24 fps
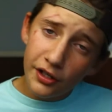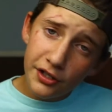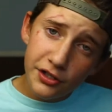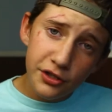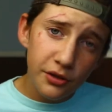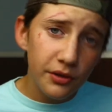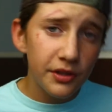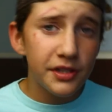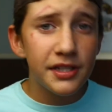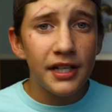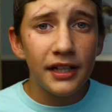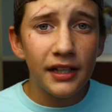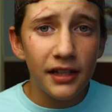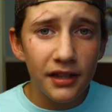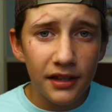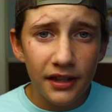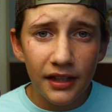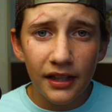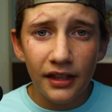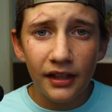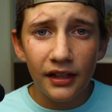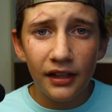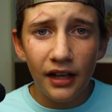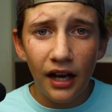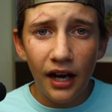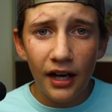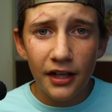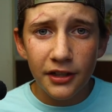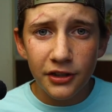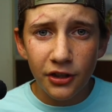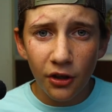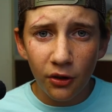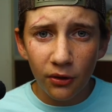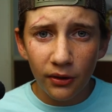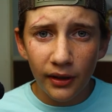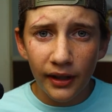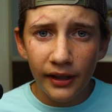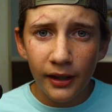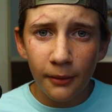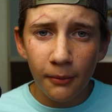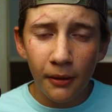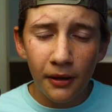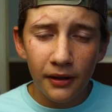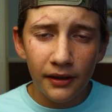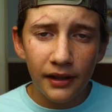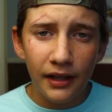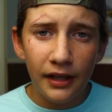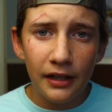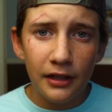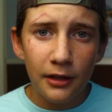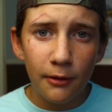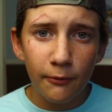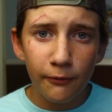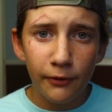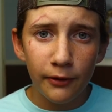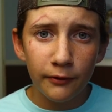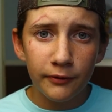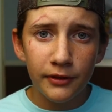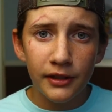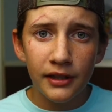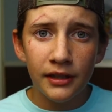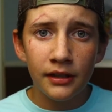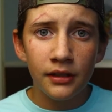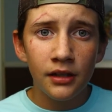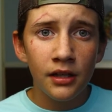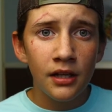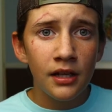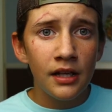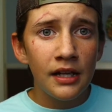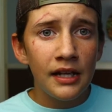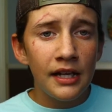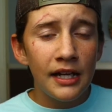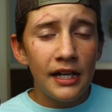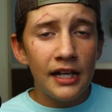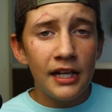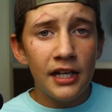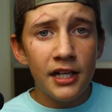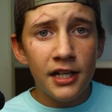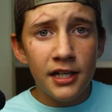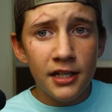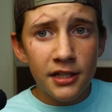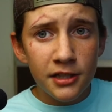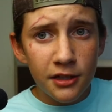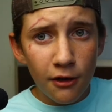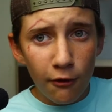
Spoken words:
so the second thing I don't like about the Canon M50 is